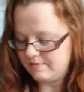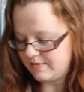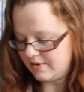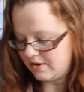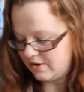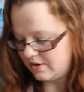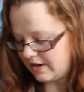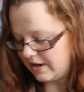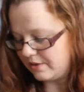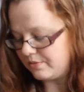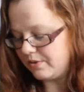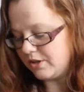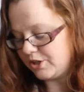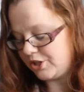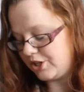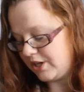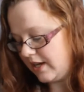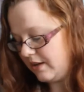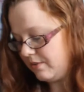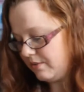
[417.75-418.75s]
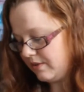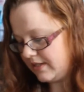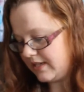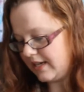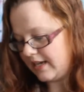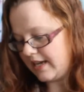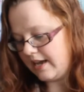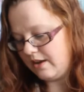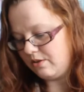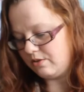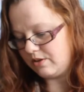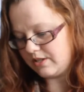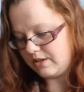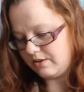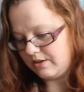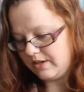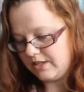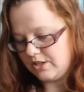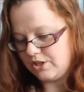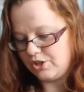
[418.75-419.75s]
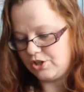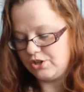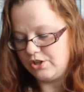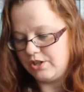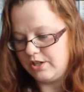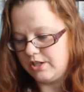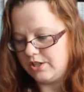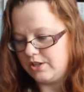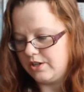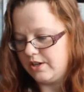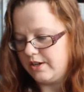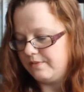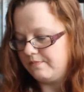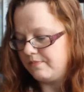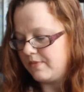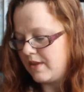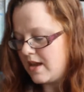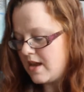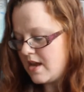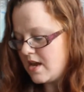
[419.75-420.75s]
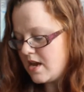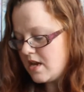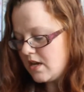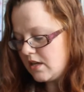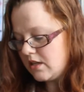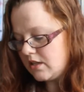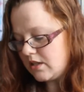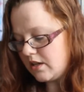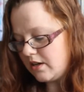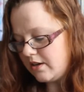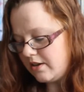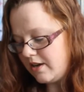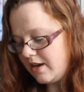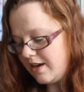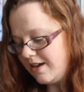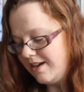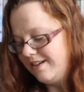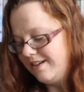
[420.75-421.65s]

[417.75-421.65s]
oh, I will take it out because I need to show you, don't I? So